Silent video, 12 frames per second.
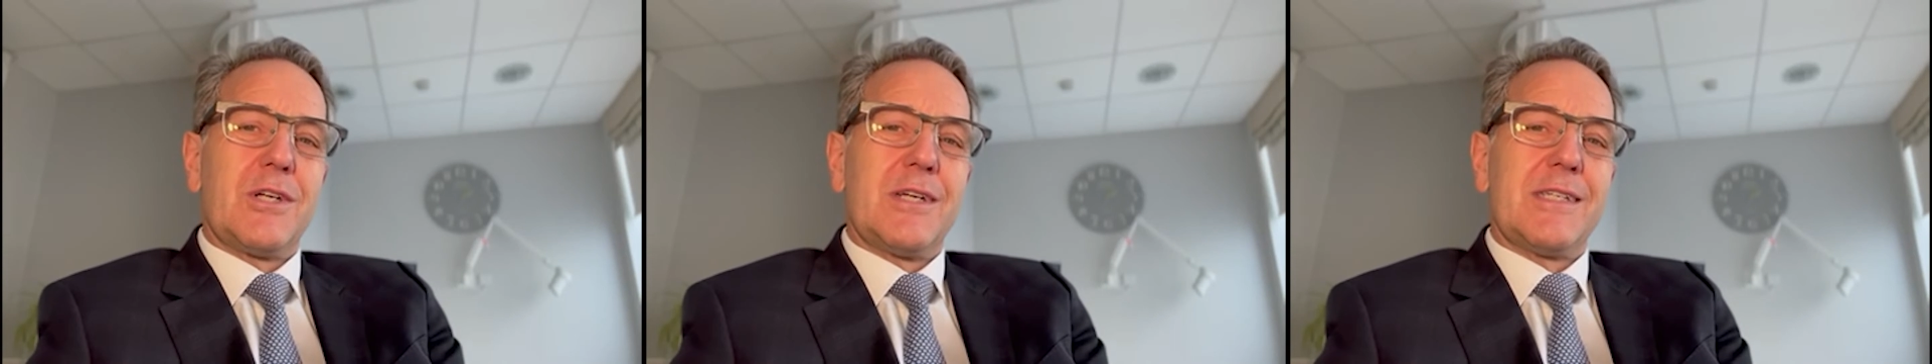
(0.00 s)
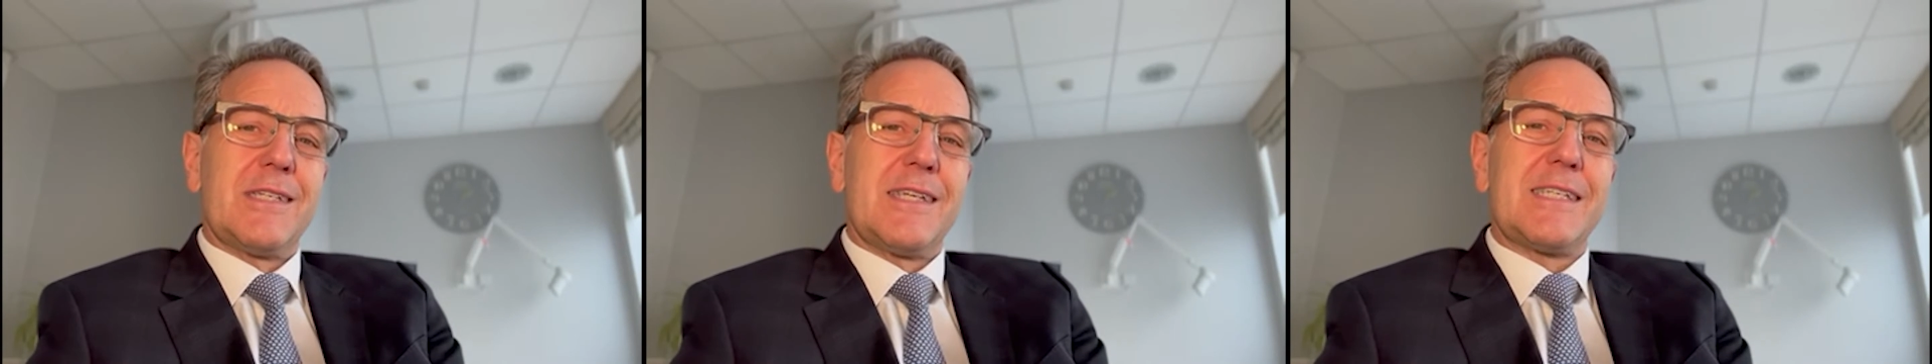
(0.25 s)

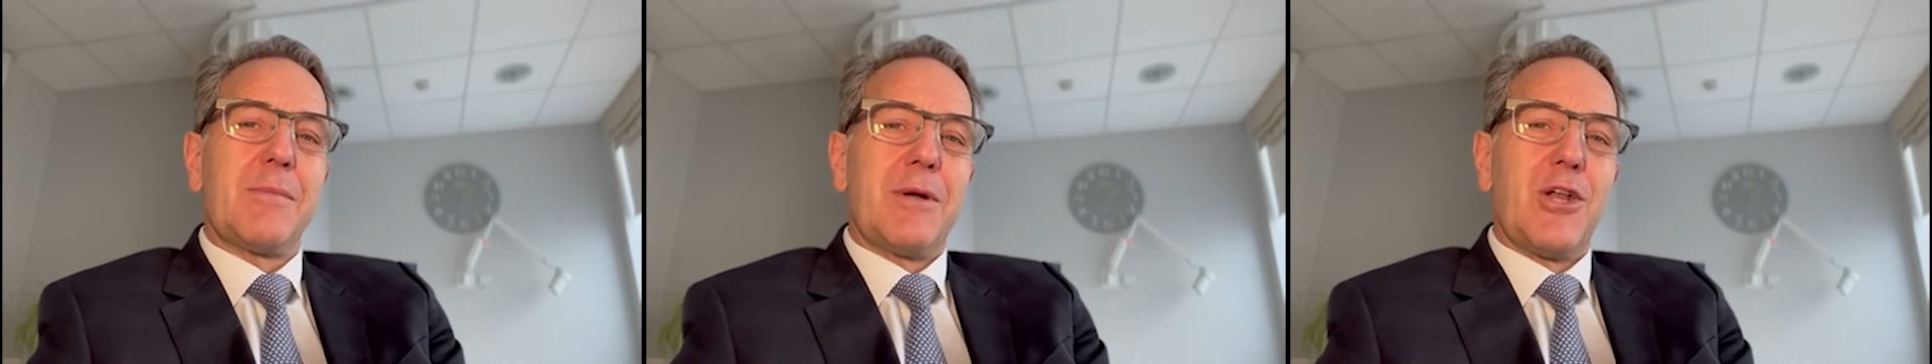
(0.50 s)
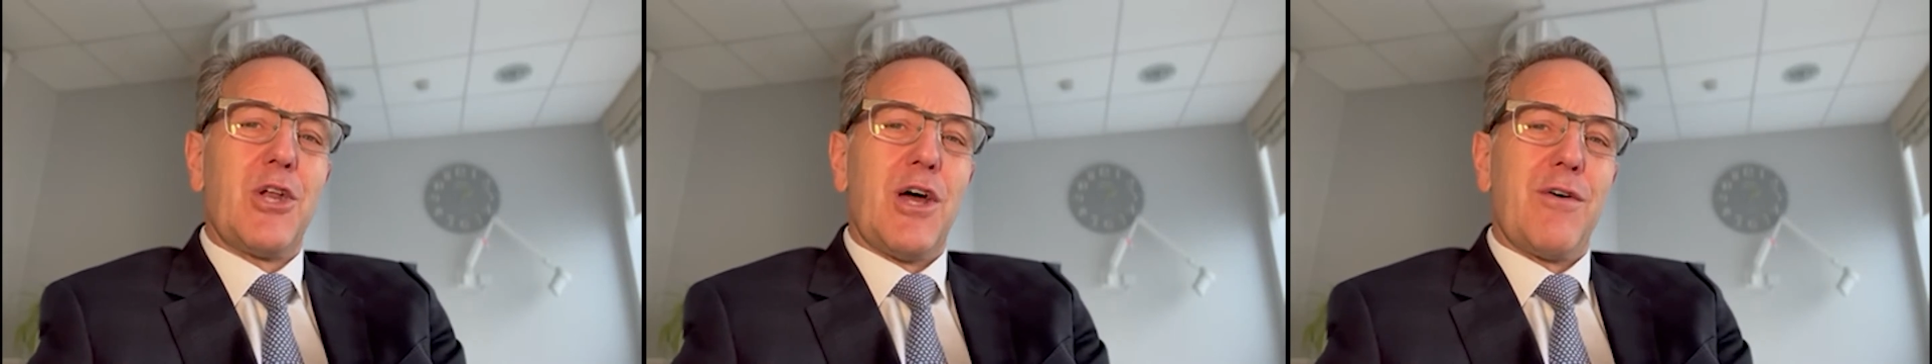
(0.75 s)
is similar
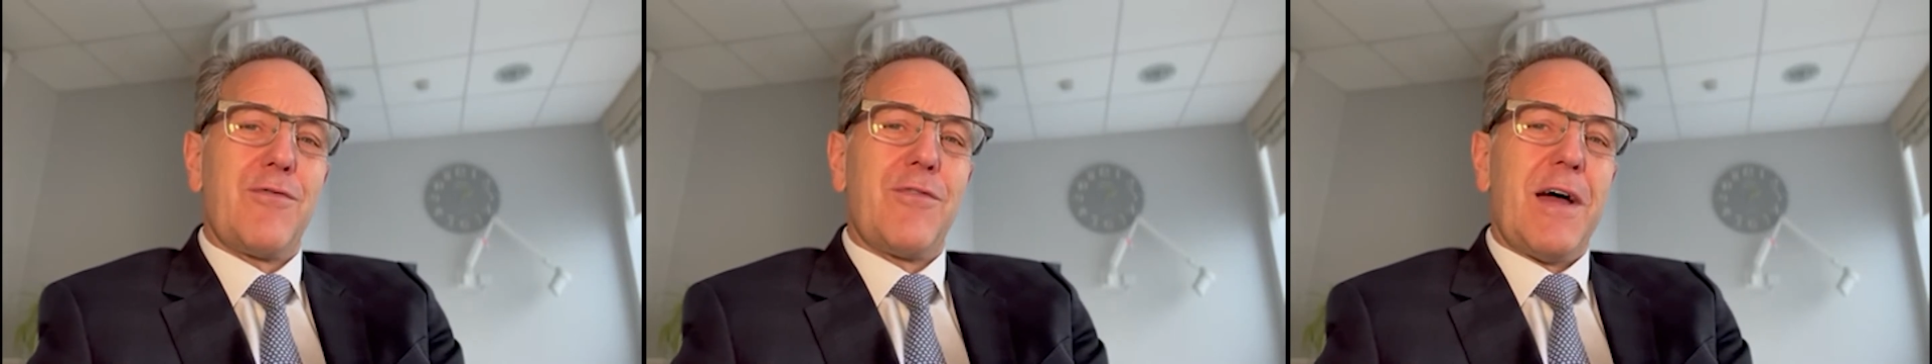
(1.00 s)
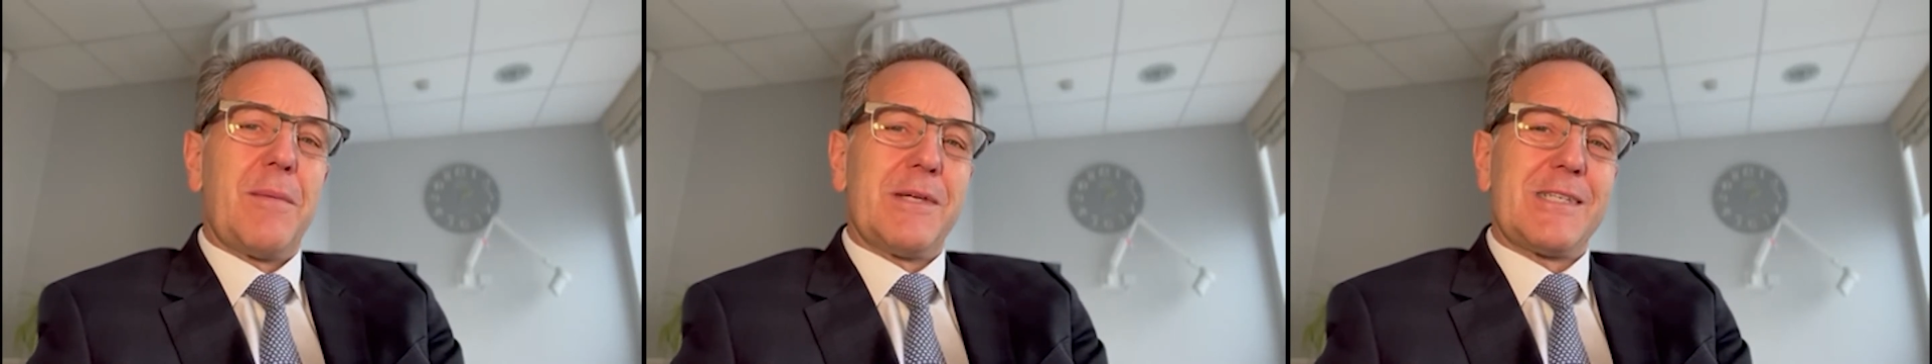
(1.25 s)
nerve
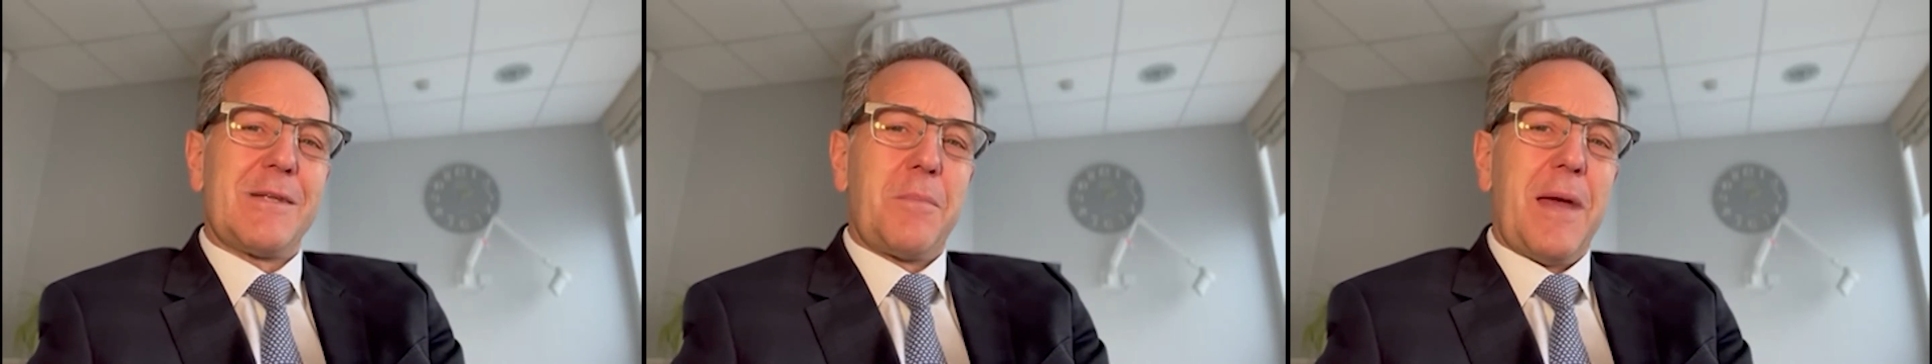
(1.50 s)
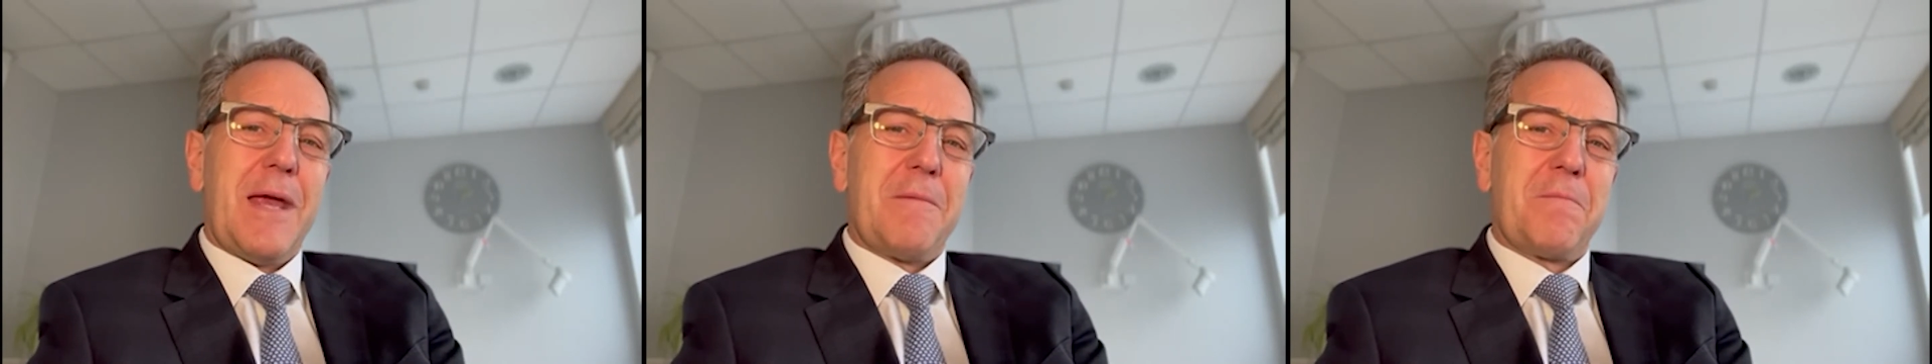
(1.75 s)
fibers to
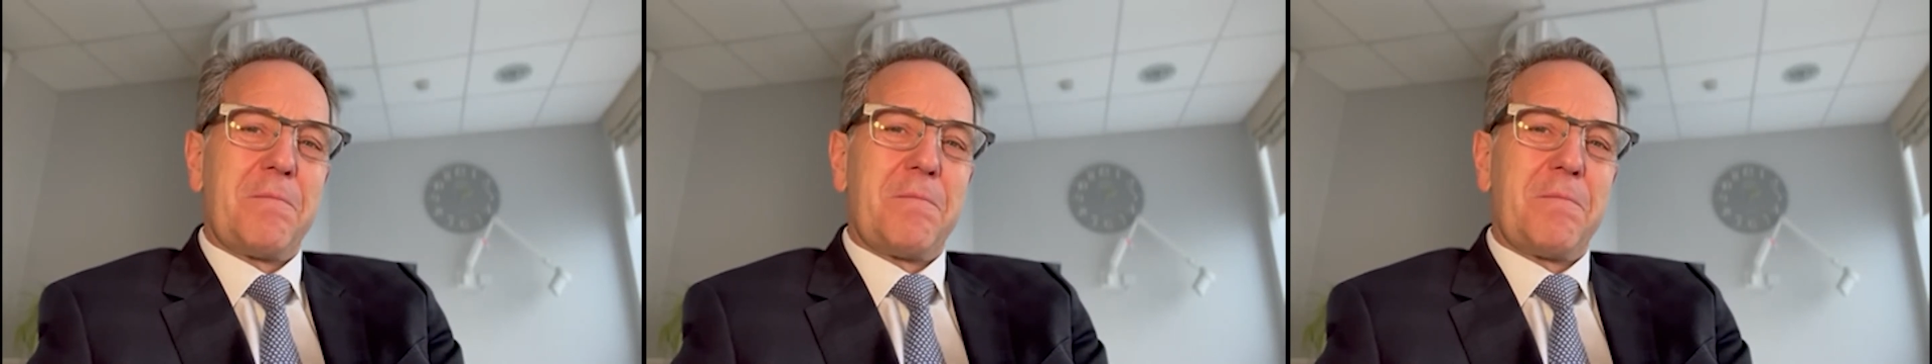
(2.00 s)
pain.